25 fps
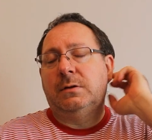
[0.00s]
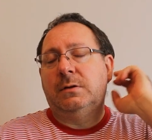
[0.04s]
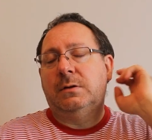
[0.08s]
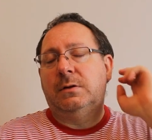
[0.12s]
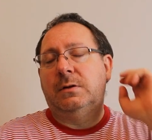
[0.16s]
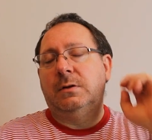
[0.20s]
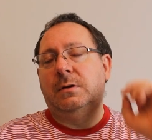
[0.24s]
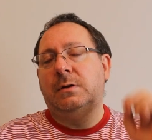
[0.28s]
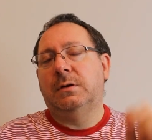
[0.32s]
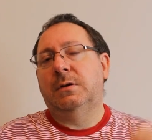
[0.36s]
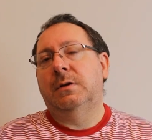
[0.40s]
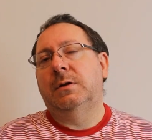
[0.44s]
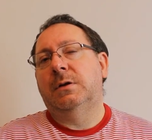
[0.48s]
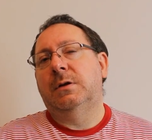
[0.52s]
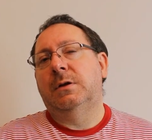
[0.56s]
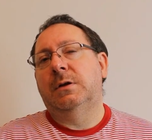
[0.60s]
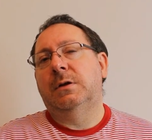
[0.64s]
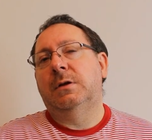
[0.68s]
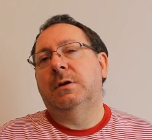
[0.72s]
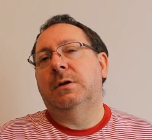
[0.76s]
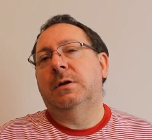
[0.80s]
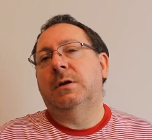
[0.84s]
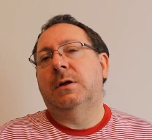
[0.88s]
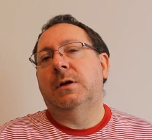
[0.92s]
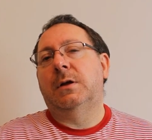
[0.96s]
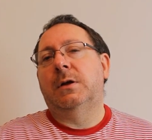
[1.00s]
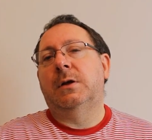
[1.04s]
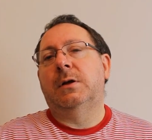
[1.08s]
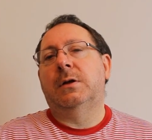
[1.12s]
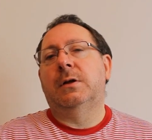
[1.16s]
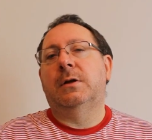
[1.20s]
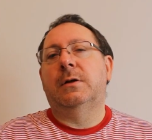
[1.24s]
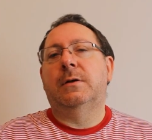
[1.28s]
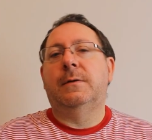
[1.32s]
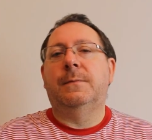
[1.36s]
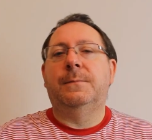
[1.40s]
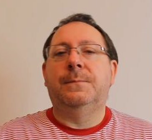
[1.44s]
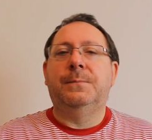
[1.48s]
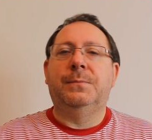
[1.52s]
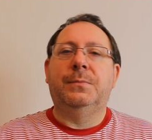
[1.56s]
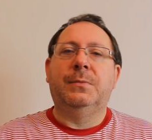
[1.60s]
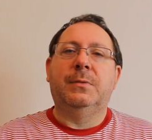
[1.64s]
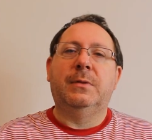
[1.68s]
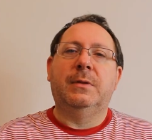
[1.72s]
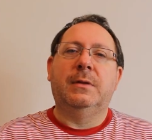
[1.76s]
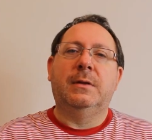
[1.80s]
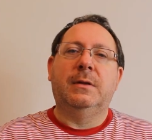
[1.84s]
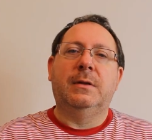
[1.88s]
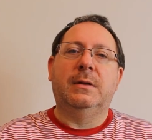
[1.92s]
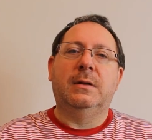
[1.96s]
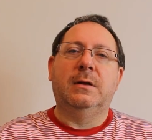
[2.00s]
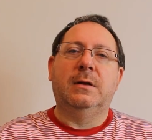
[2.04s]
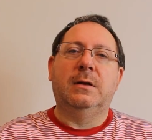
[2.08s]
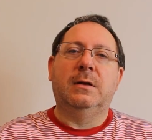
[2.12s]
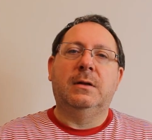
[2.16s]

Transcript: (no one is talking)